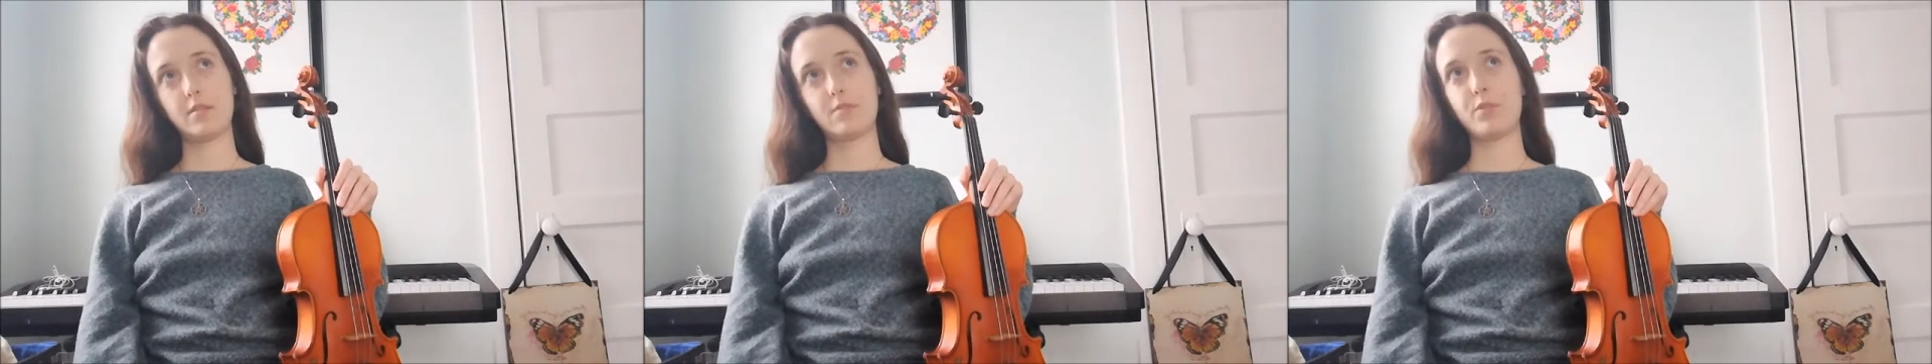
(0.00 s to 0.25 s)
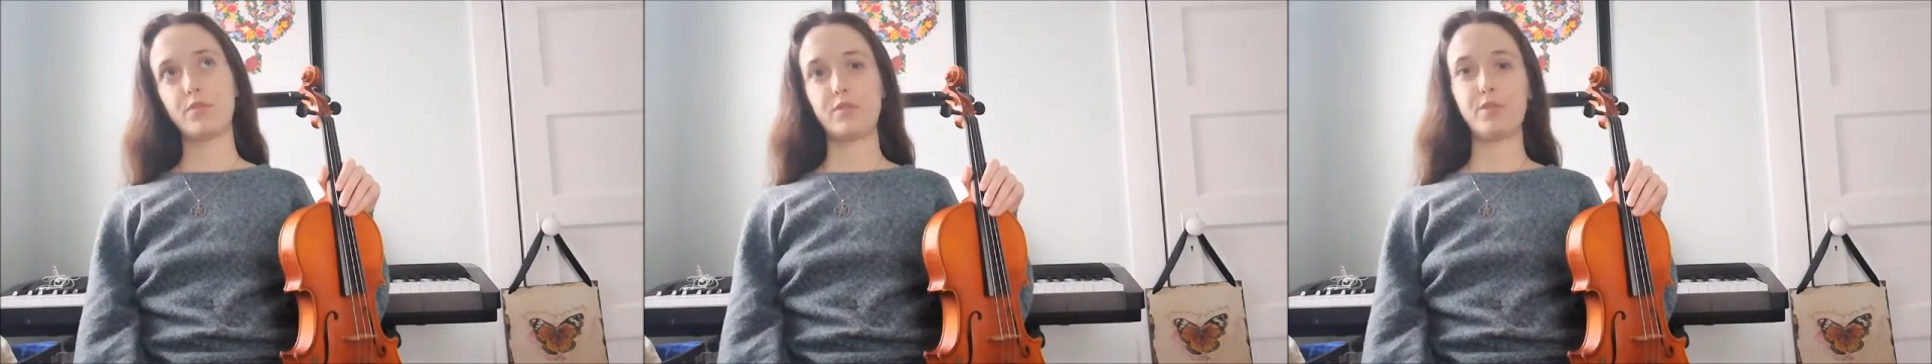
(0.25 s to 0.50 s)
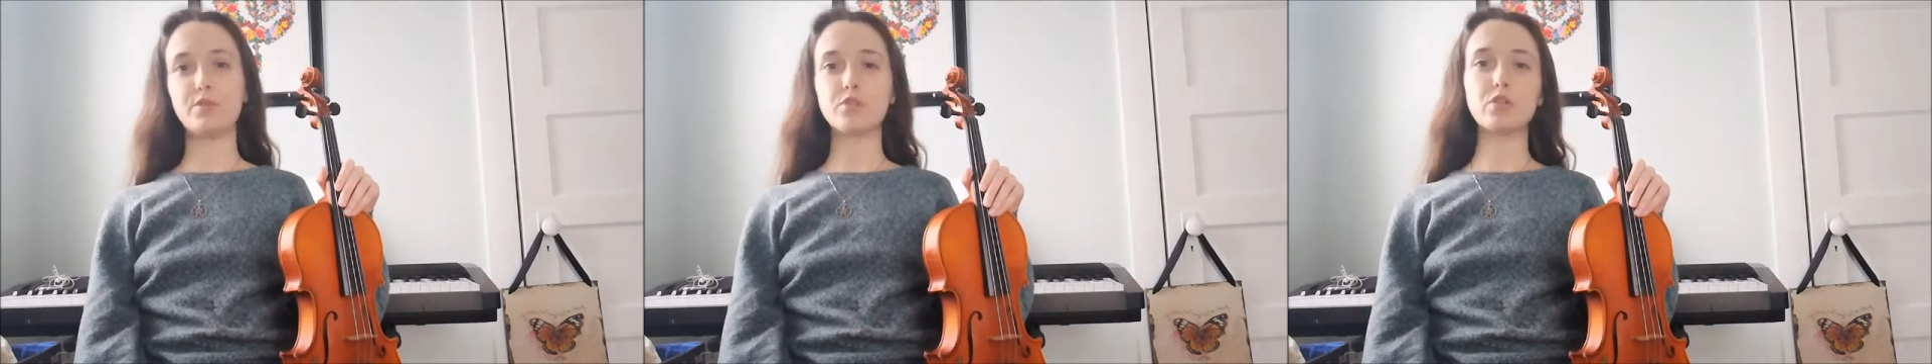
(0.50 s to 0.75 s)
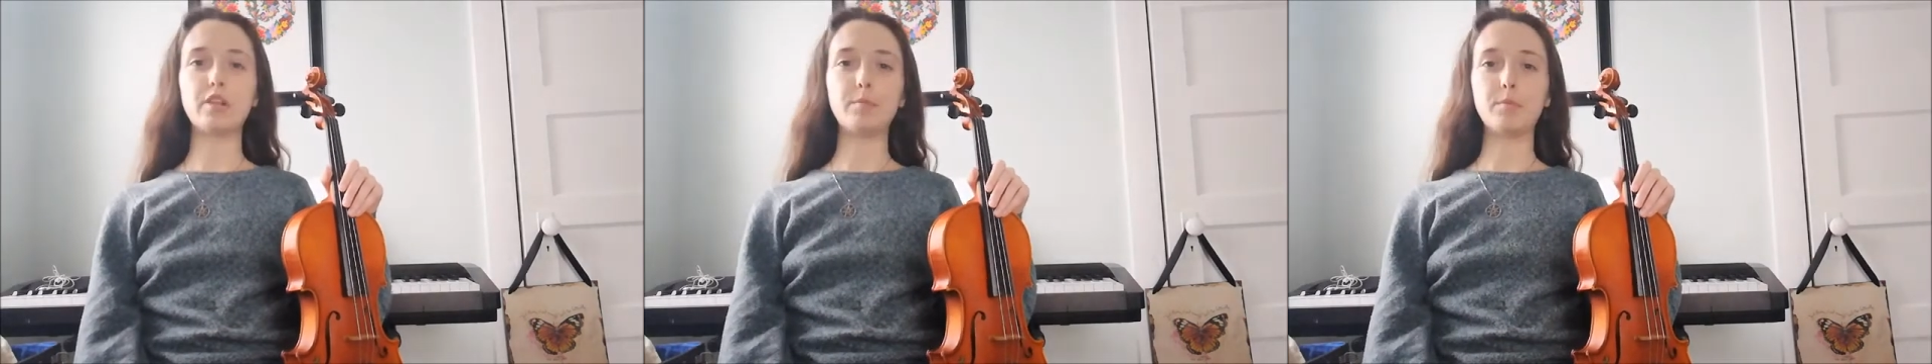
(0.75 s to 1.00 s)
with a few
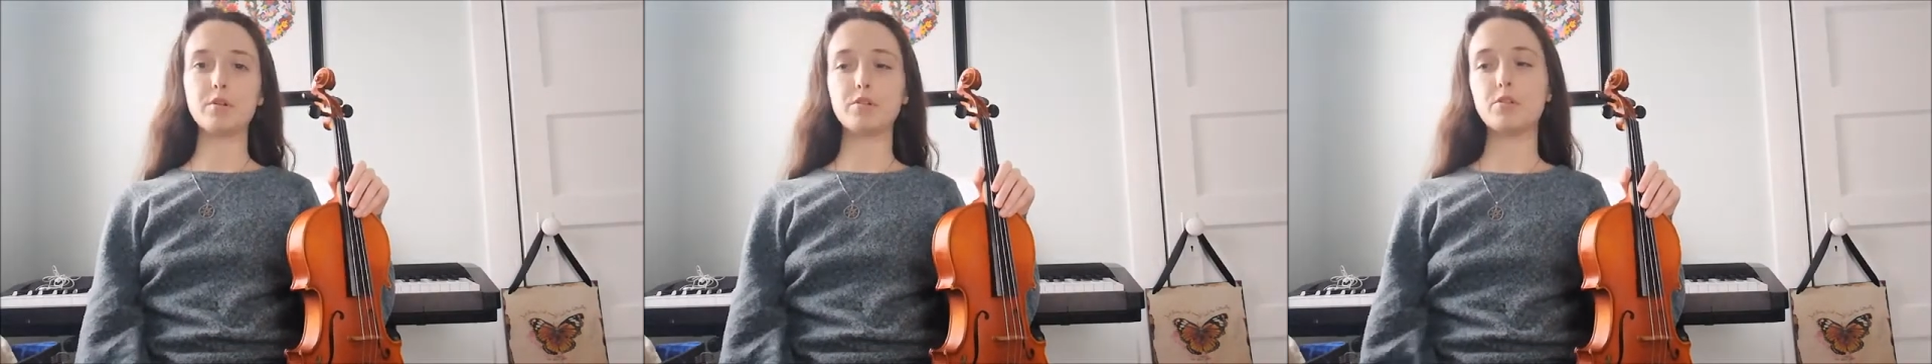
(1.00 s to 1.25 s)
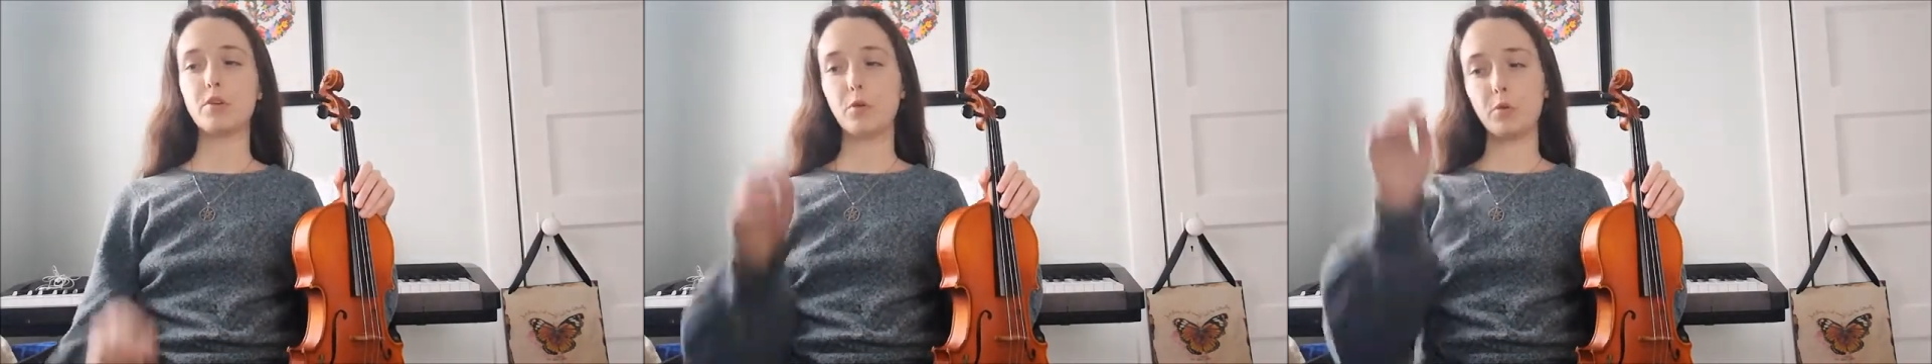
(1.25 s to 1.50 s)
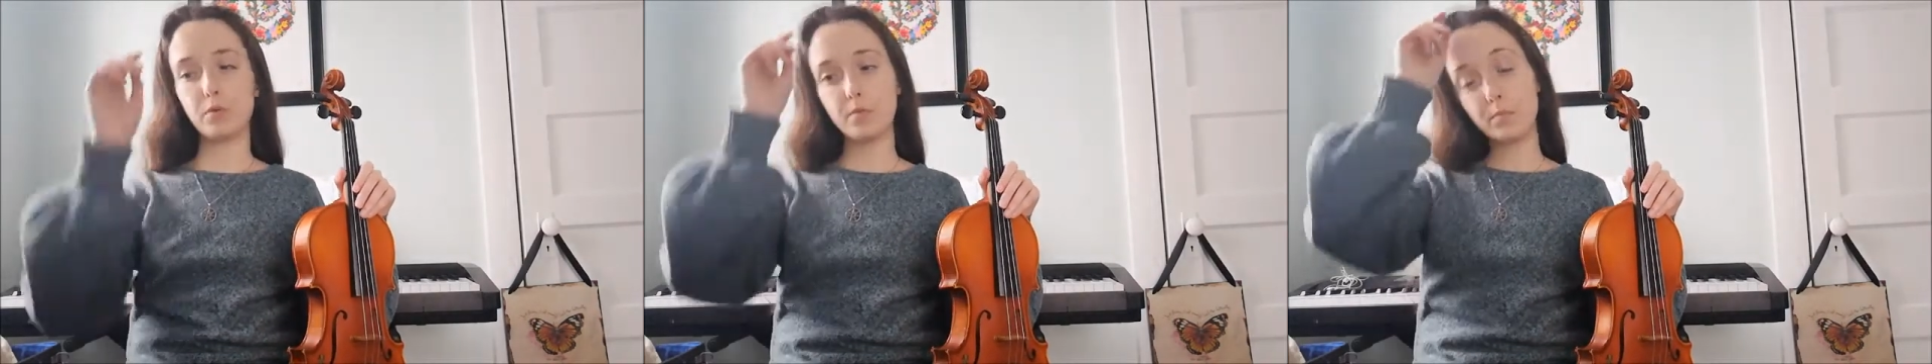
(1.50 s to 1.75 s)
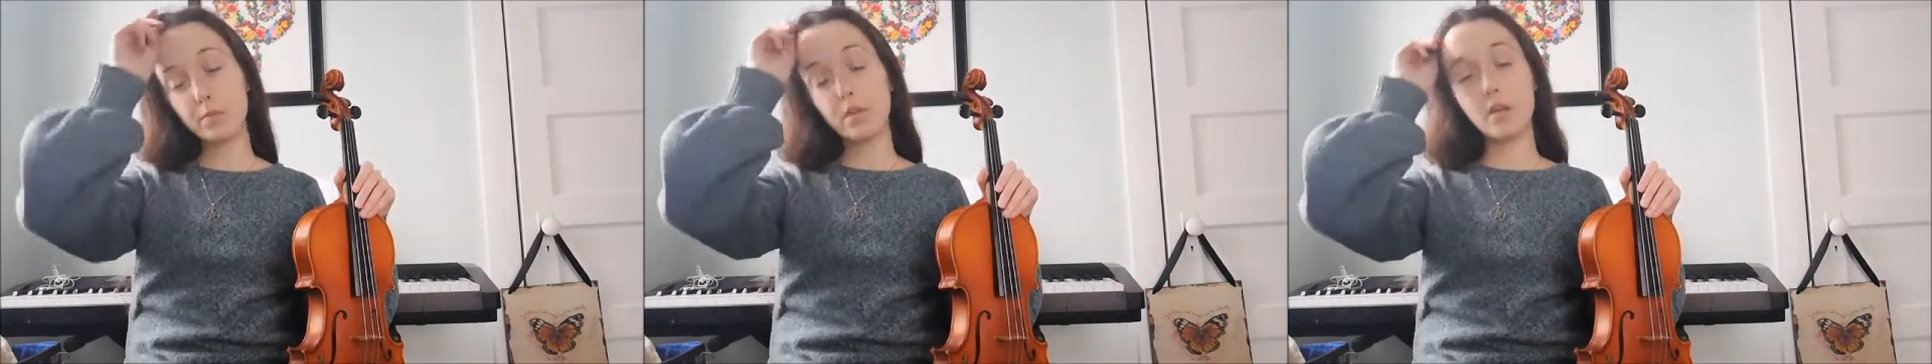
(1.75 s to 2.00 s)
disclaimers. So
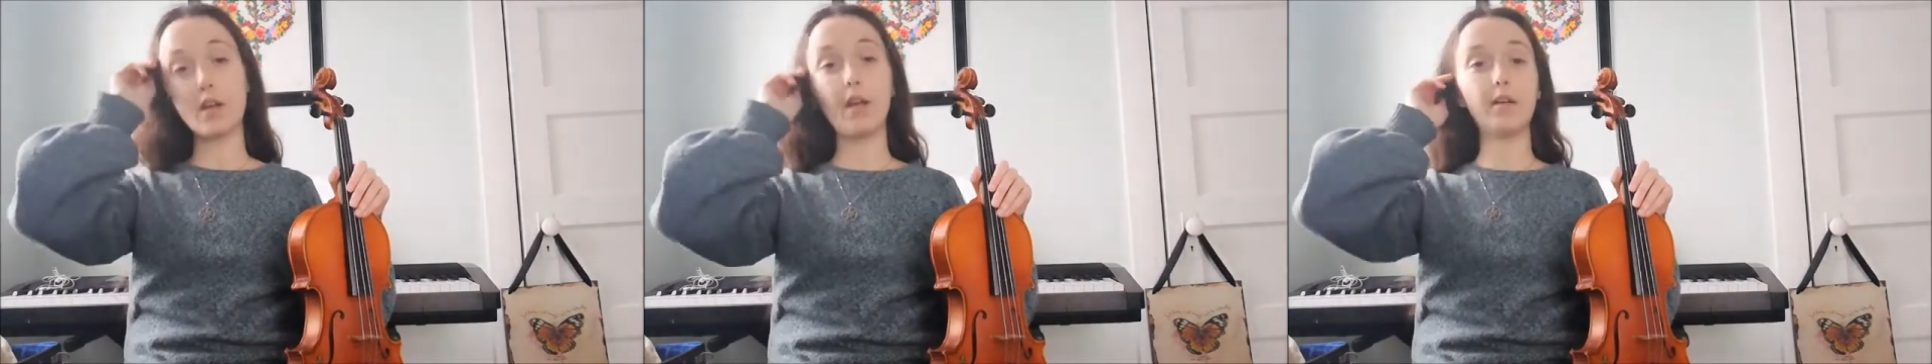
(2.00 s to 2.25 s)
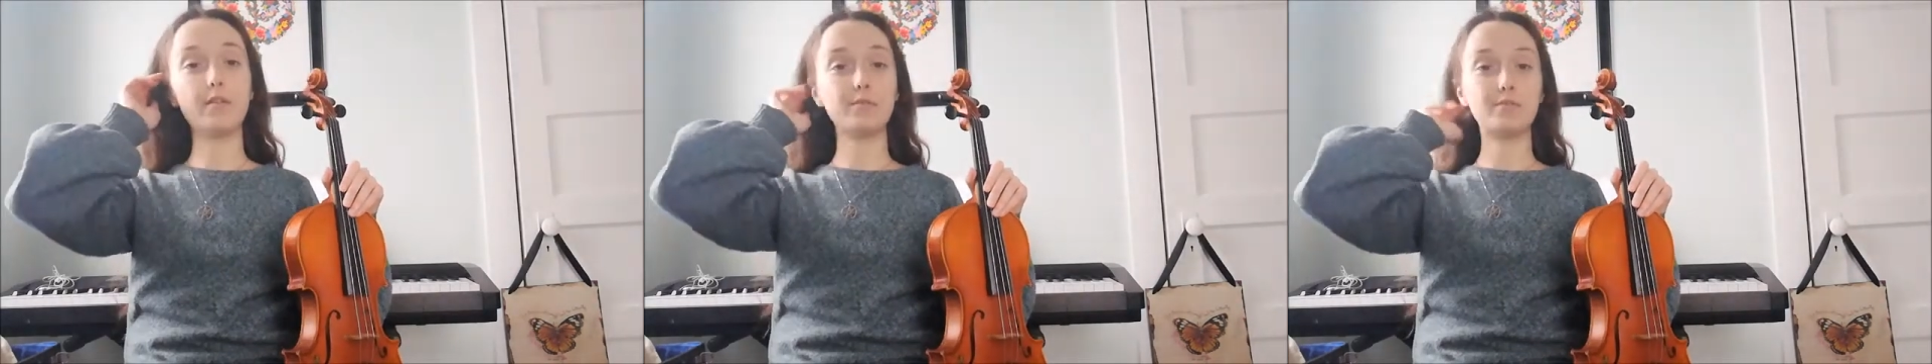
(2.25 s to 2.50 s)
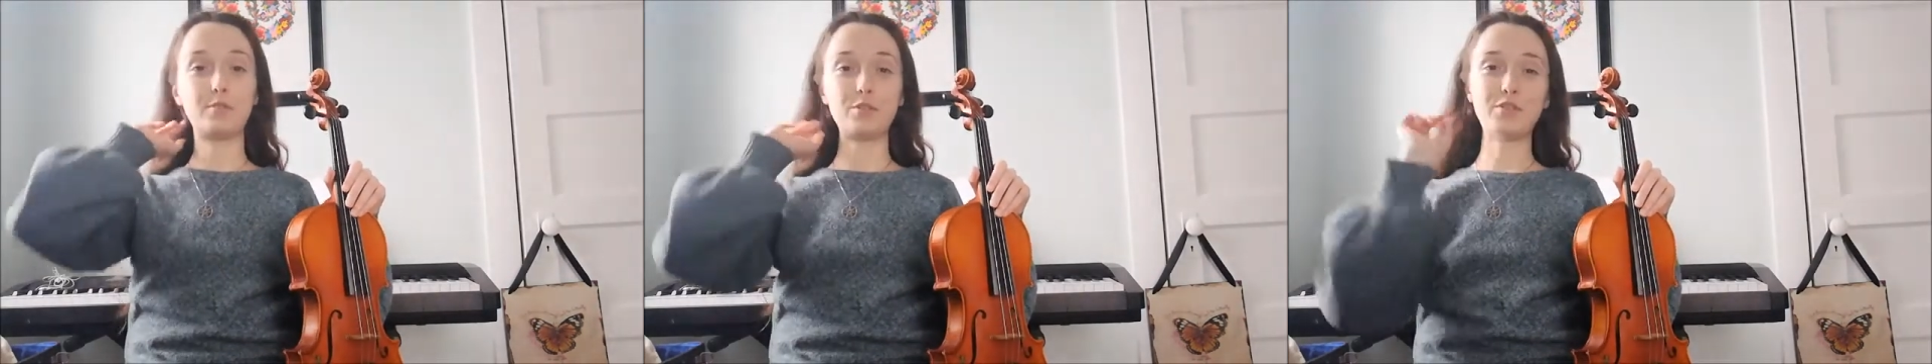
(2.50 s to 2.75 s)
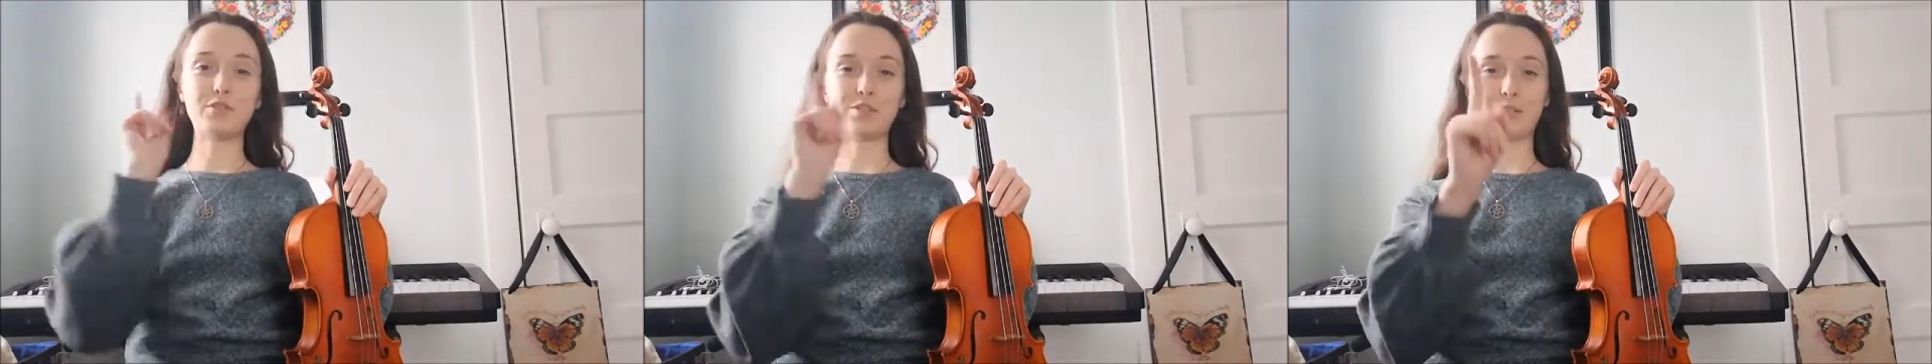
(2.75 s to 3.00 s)

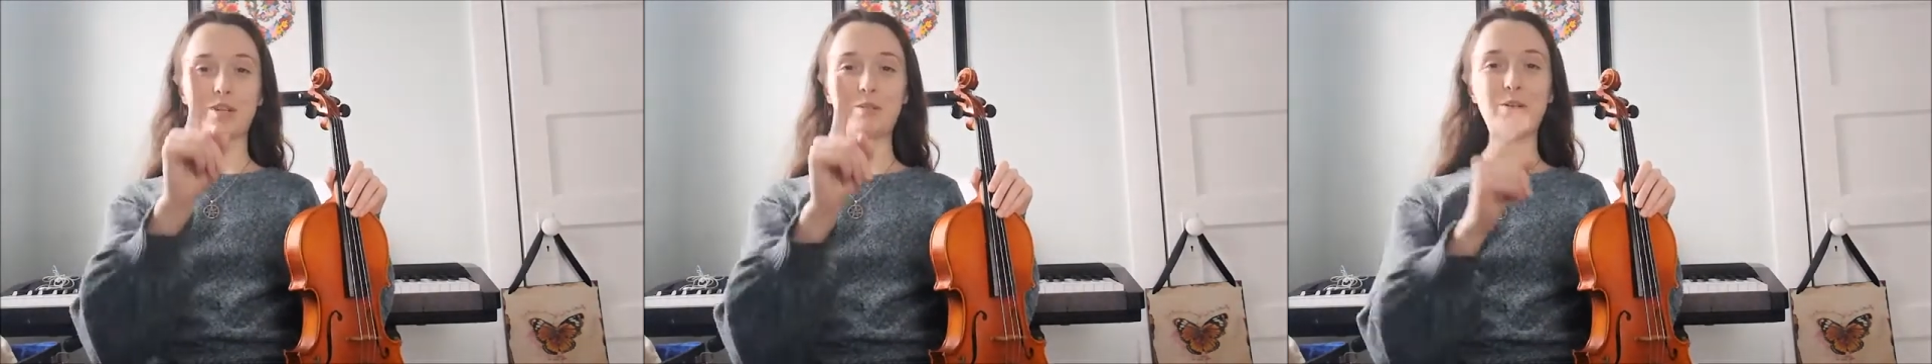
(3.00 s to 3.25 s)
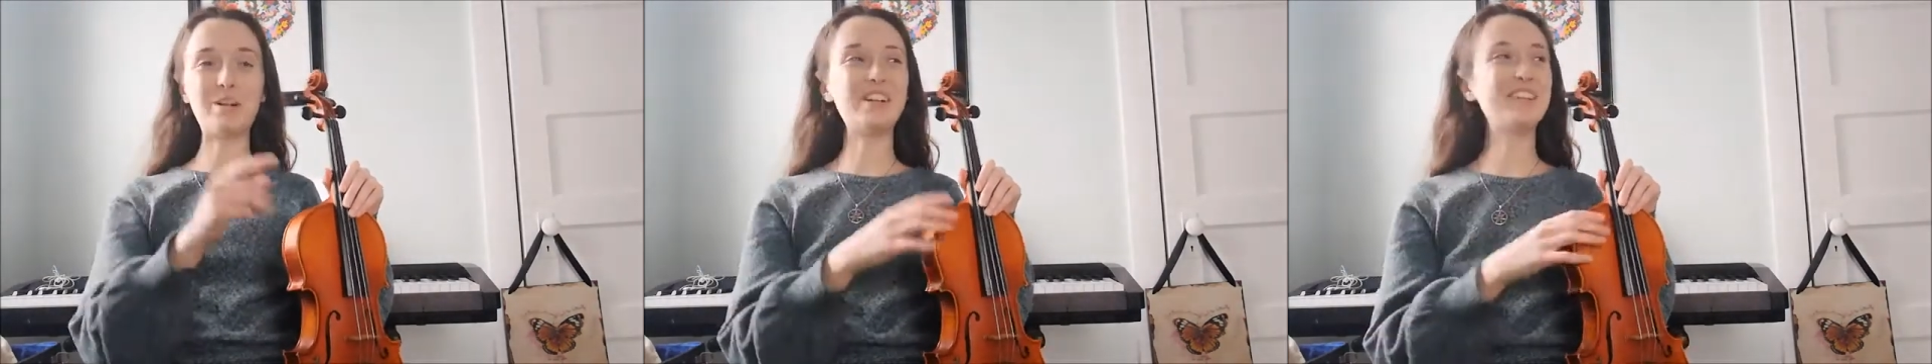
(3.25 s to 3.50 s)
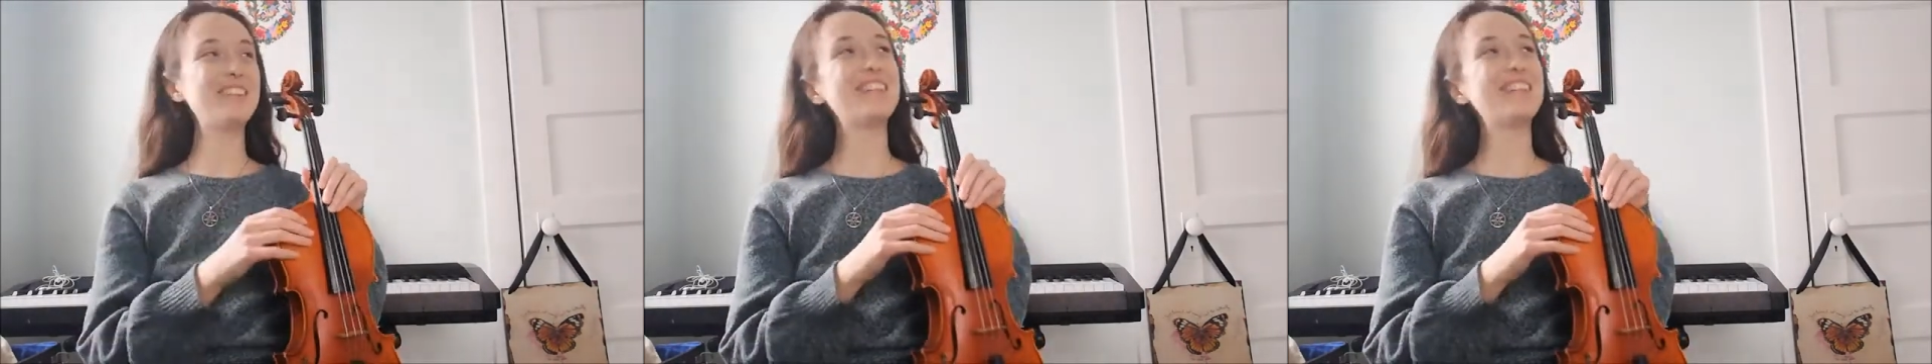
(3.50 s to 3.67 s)
first disclaimer,